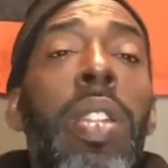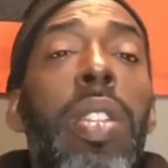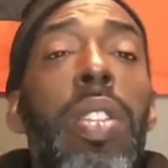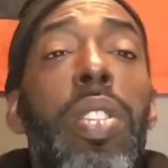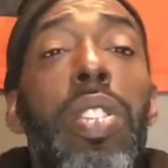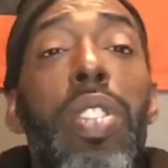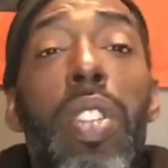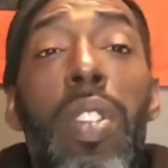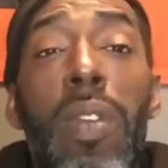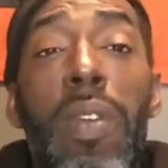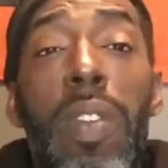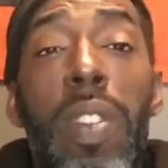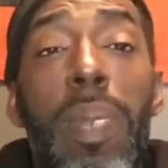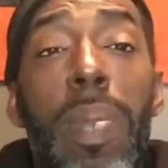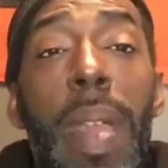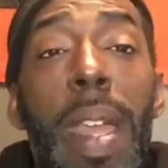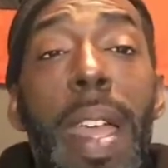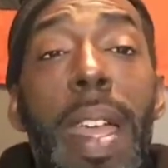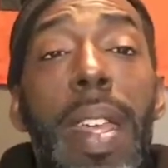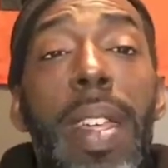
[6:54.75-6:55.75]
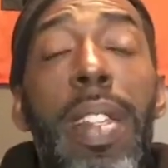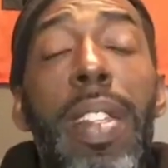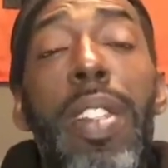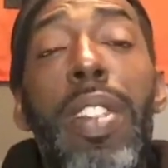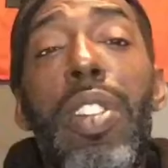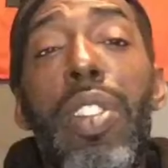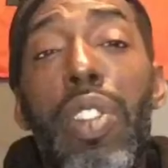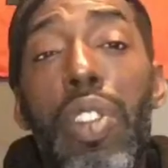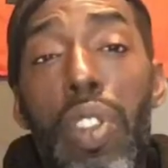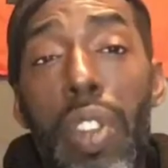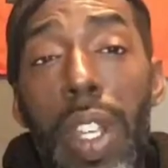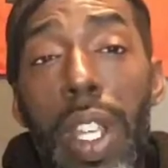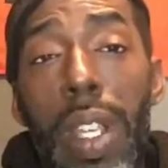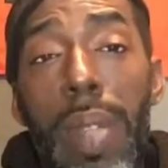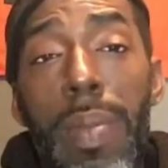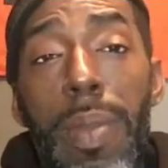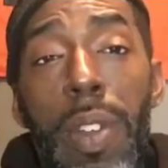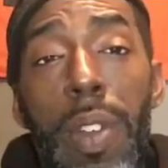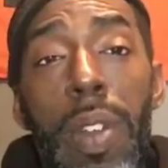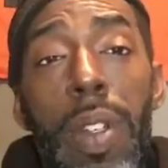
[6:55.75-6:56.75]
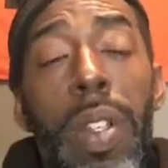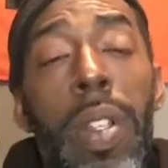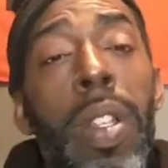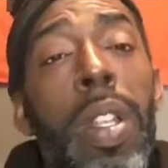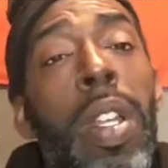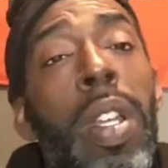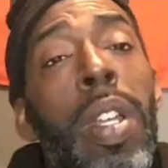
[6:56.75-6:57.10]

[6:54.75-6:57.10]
the service patent and the trademark.